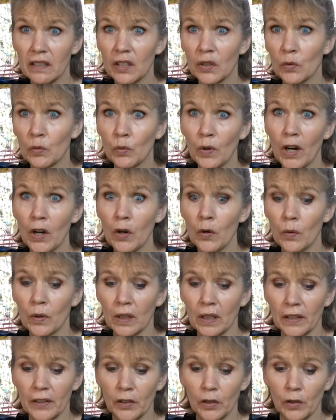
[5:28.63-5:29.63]
to row a
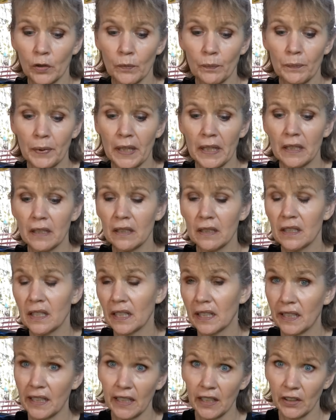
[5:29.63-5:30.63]
little bit and to
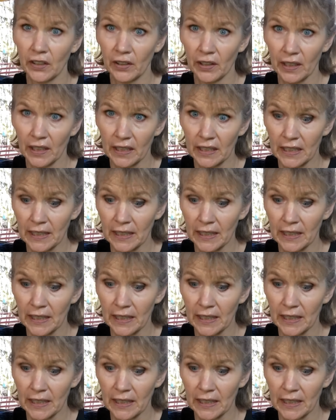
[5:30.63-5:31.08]
carry a